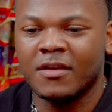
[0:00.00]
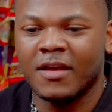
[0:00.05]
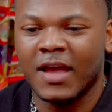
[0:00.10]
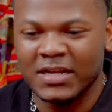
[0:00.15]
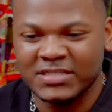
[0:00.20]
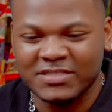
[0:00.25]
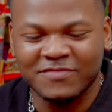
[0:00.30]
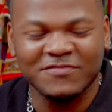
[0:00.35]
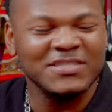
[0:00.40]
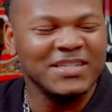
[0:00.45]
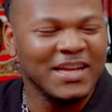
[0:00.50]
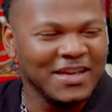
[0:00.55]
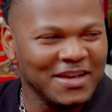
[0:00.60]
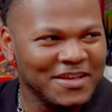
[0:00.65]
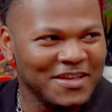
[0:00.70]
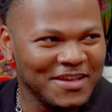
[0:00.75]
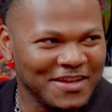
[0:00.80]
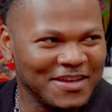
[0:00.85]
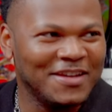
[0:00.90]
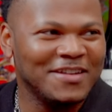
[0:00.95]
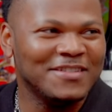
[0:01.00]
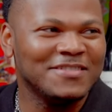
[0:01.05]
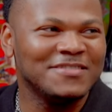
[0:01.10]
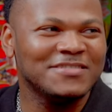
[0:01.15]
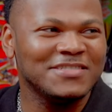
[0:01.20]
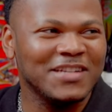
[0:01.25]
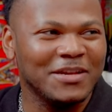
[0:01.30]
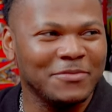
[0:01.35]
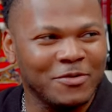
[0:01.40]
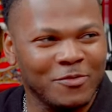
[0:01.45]
as of today again,
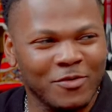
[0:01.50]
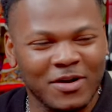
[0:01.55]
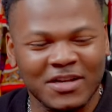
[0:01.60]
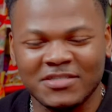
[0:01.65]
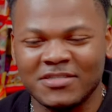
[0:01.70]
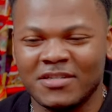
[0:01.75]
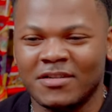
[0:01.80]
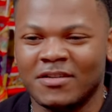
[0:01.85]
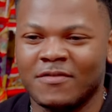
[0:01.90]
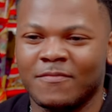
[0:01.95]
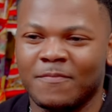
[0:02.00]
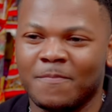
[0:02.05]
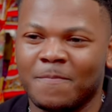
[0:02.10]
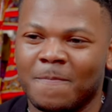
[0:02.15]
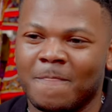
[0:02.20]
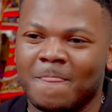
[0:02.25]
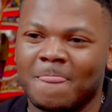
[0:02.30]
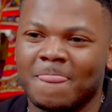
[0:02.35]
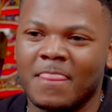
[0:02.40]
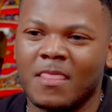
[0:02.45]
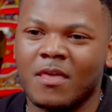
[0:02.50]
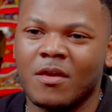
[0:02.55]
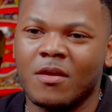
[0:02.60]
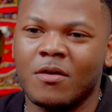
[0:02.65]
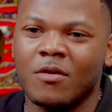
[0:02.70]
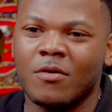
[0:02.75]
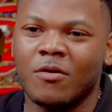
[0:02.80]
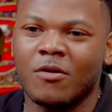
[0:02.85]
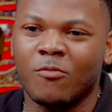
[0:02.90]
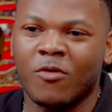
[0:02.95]
same question,
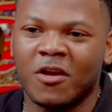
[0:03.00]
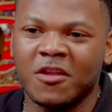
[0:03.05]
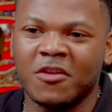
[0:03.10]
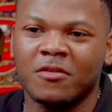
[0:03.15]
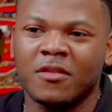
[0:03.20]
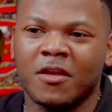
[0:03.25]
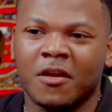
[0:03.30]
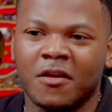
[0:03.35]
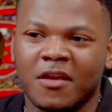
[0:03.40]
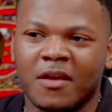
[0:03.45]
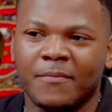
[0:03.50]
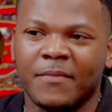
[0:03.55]
what are you learning